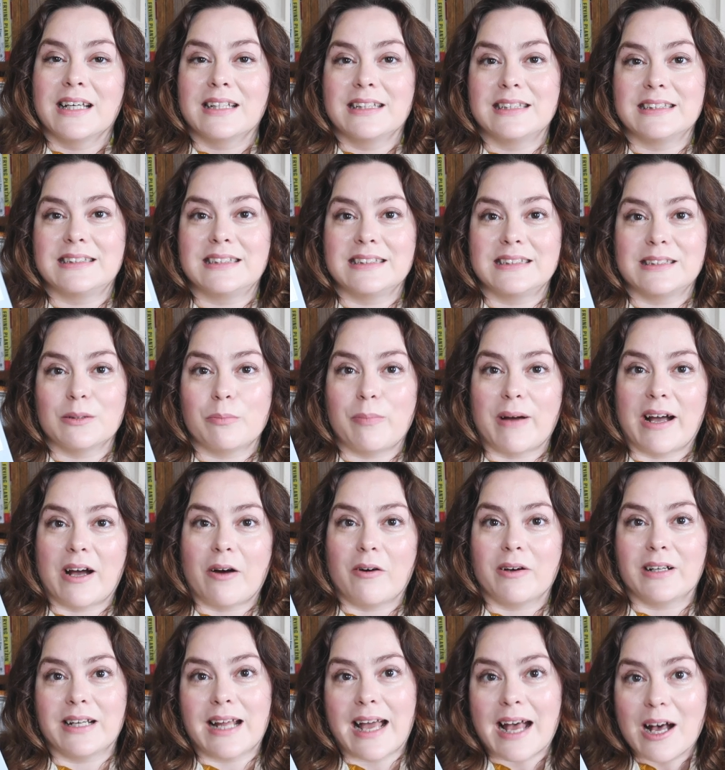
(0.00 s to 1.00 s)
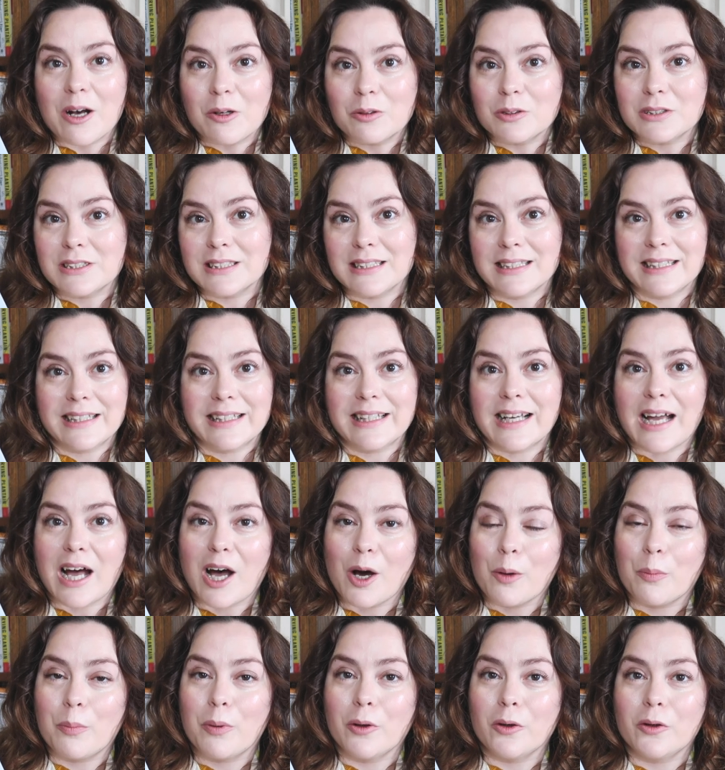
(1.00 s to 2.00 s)
This is about an elderly
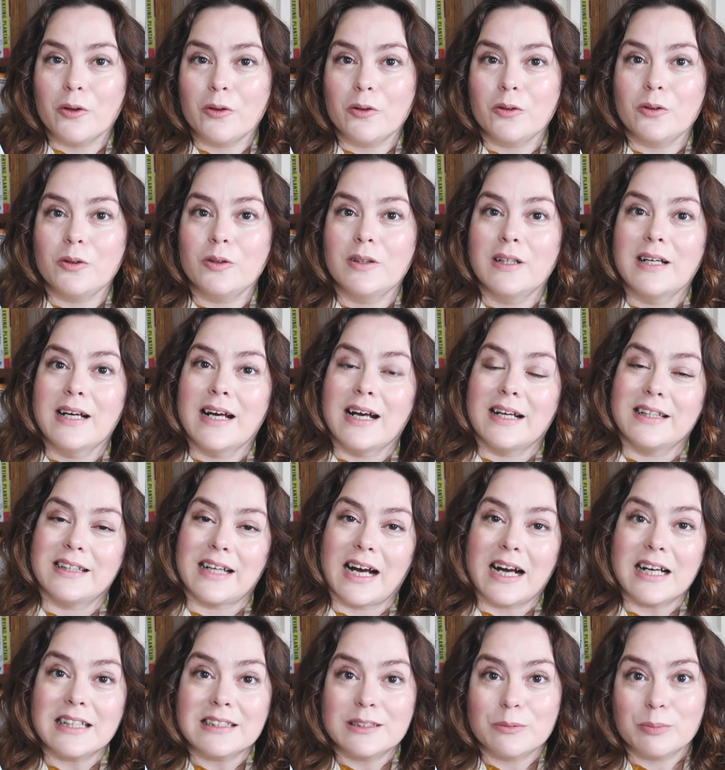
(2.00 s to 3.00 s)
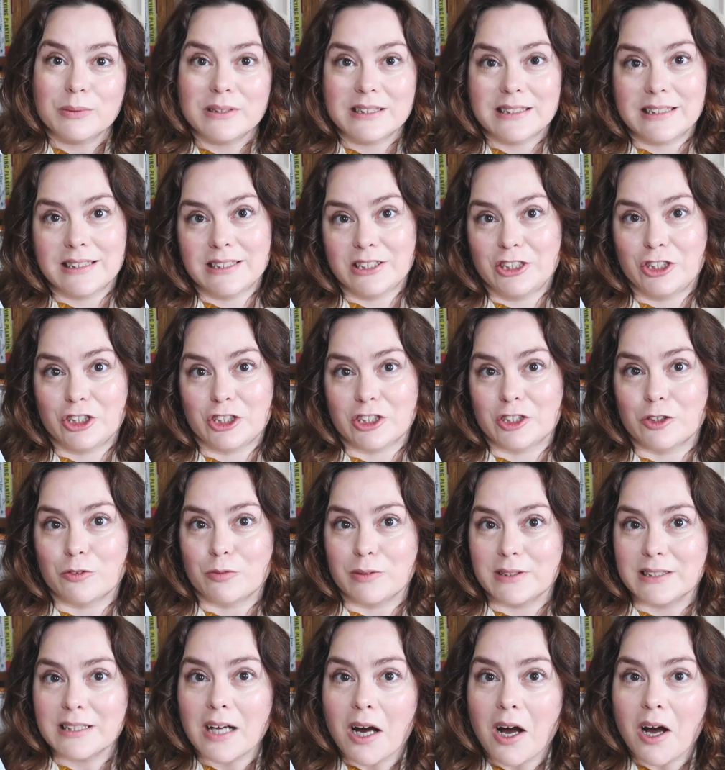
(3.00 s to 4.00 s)
couple. The husband has just
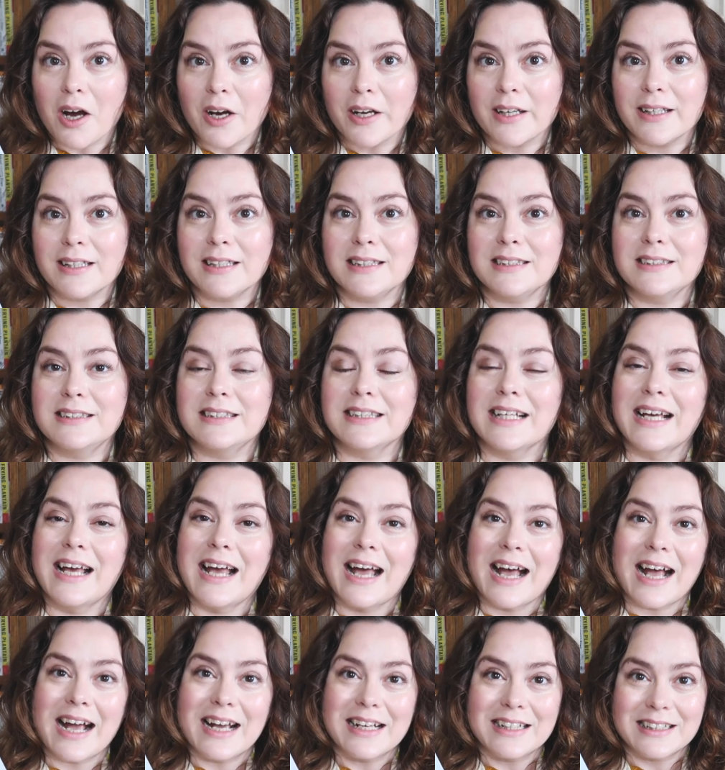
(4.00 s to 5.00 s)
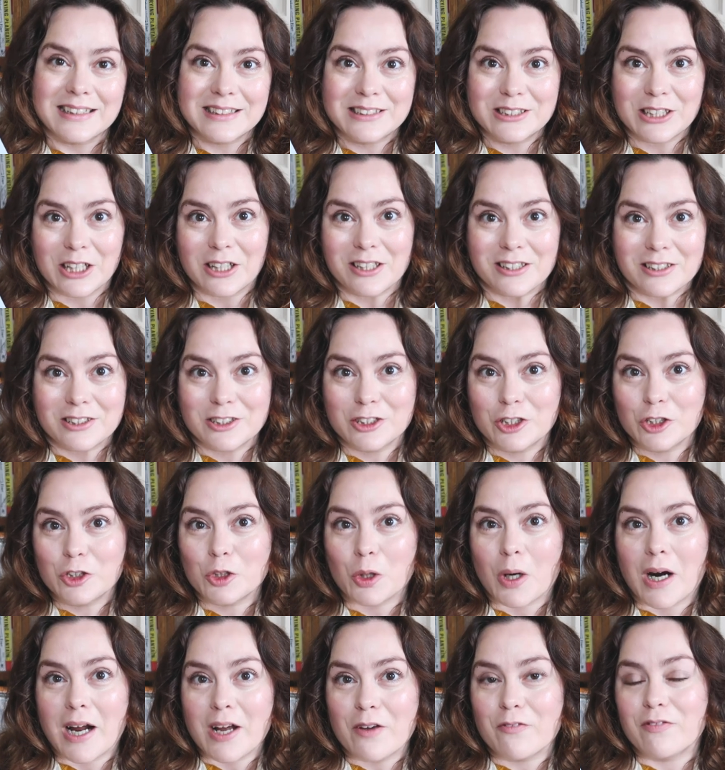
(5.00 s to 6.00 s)
retired and he starts to
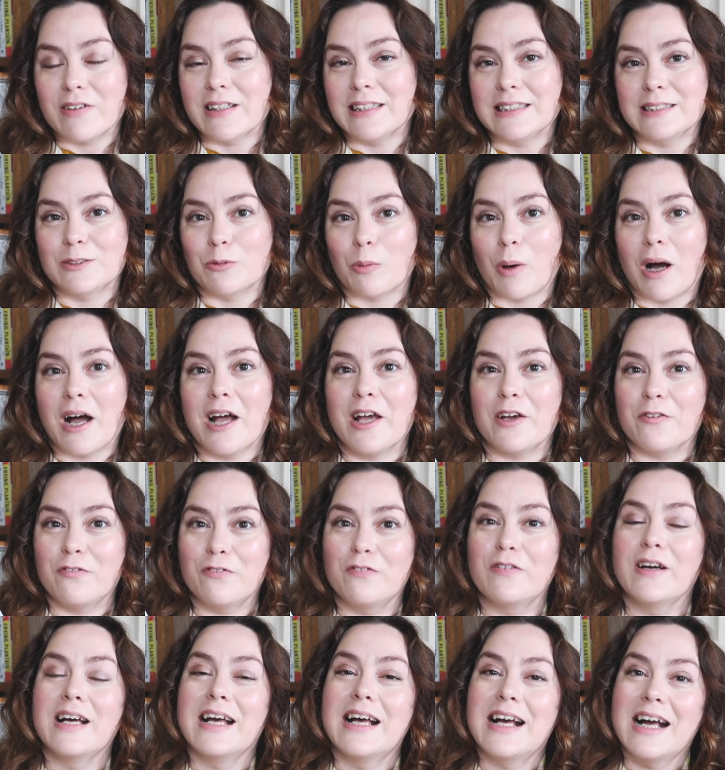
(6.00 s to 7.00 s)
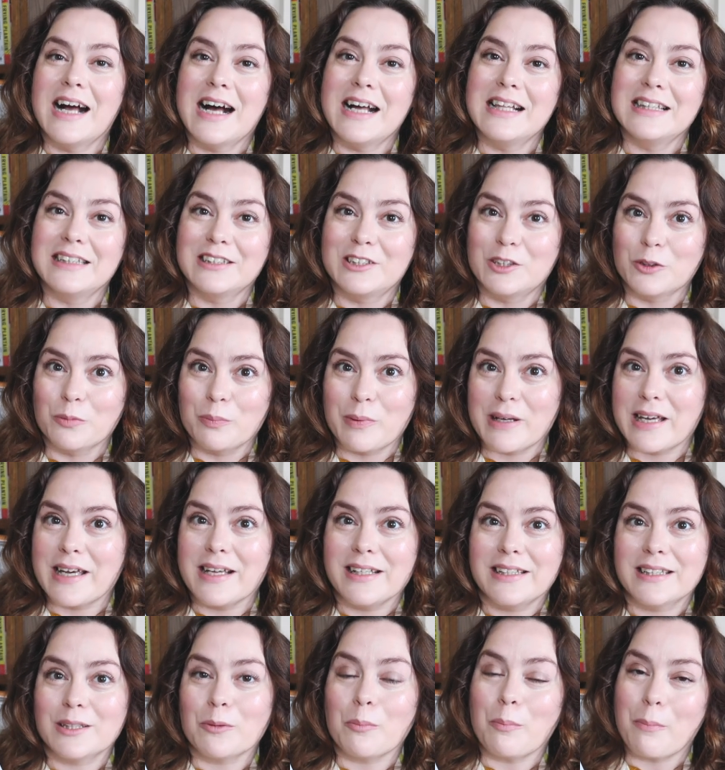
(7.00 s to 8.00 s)
drive his wife a little
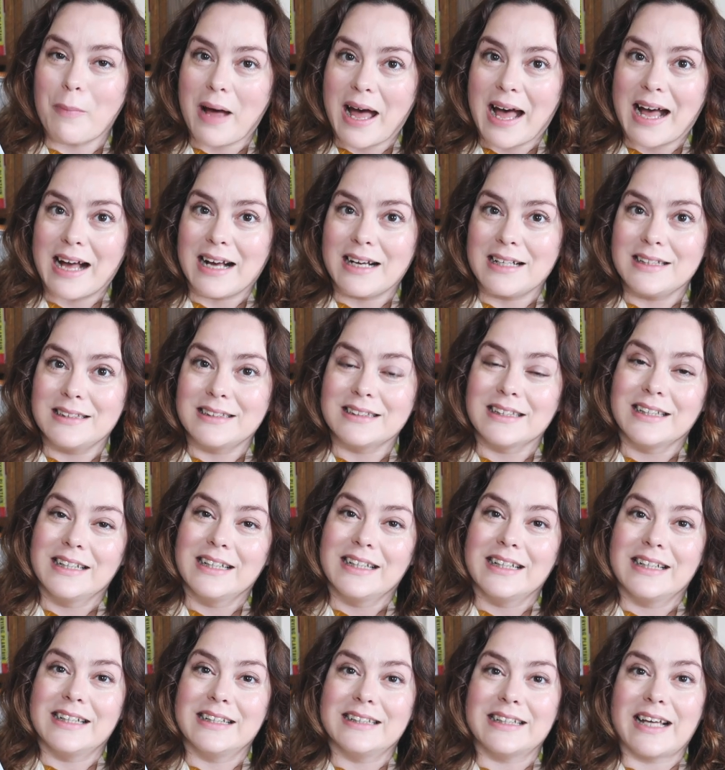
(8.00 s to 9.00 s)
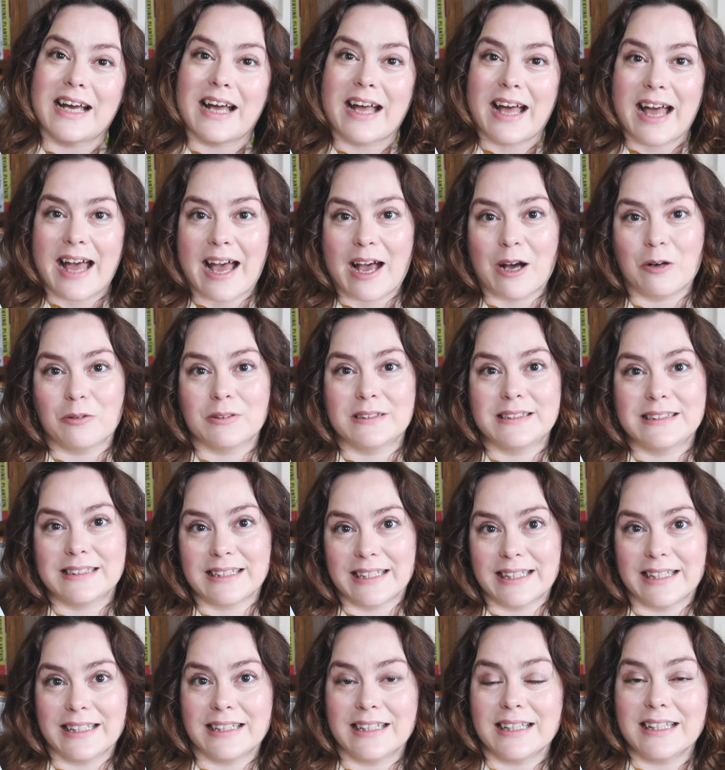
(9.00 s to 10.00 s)
bit mad in their house
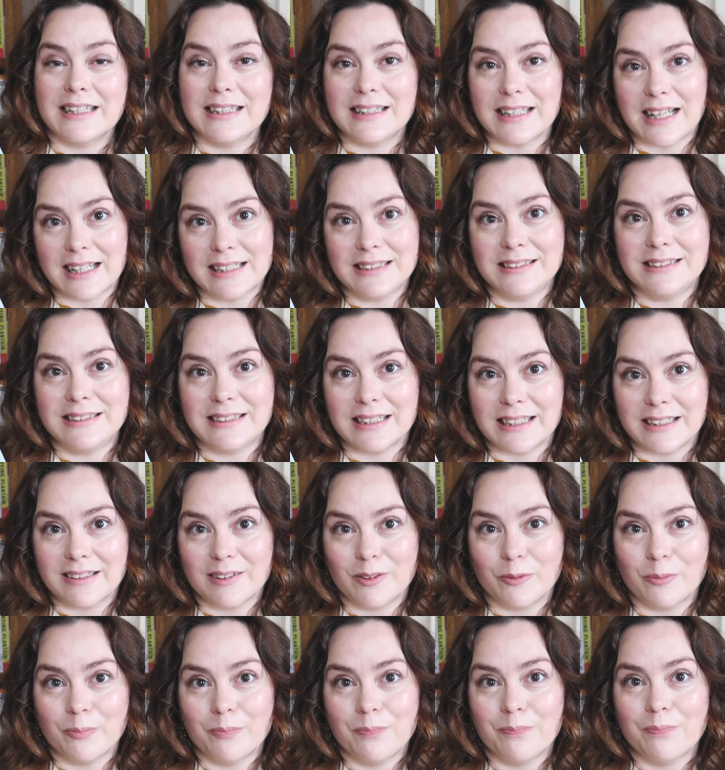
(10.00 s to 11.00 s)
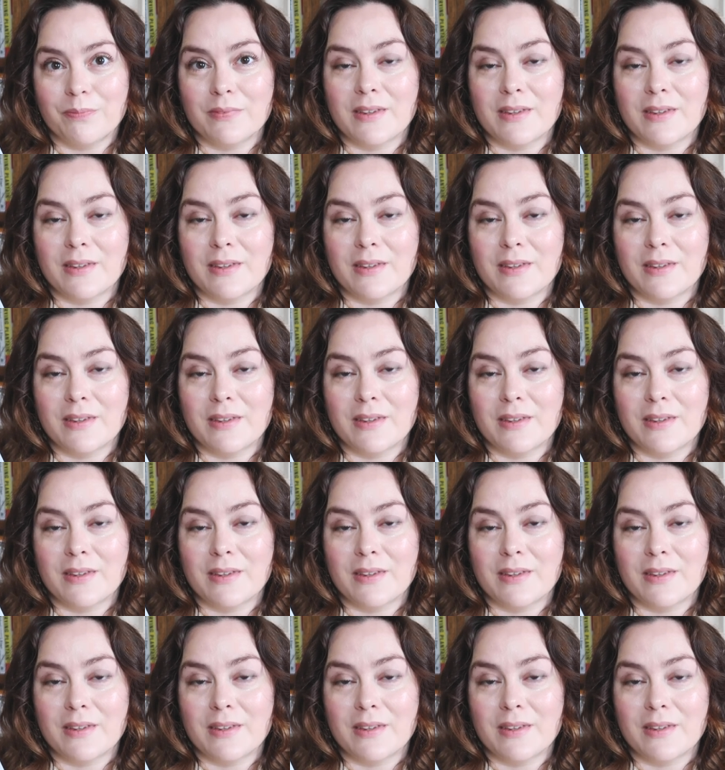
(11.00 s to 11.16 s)
in London.